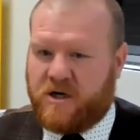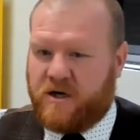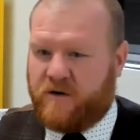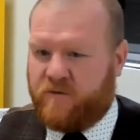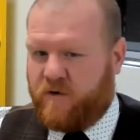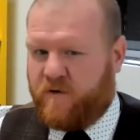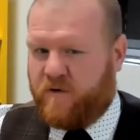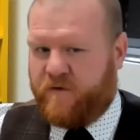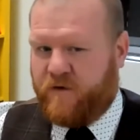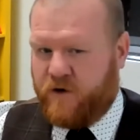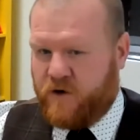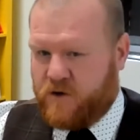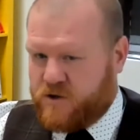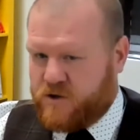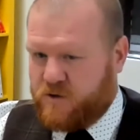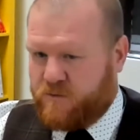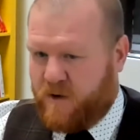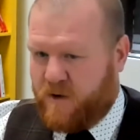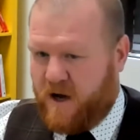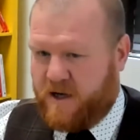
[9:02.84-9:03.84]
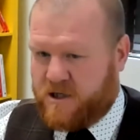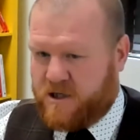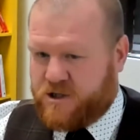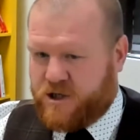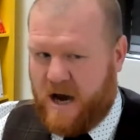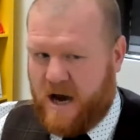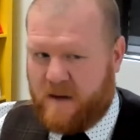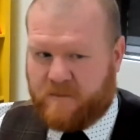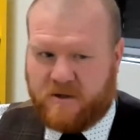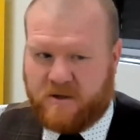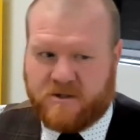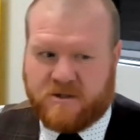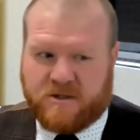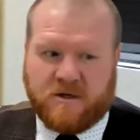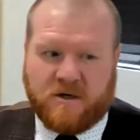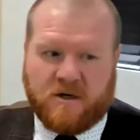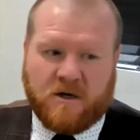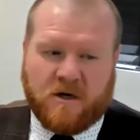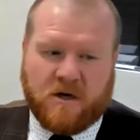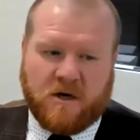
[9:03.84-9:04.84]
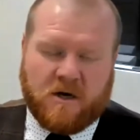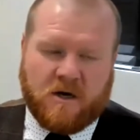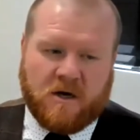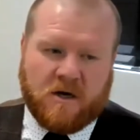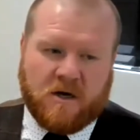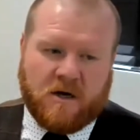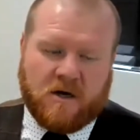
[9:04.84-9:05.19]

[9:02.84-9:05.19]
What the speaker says: referred to by their chapters. Okay.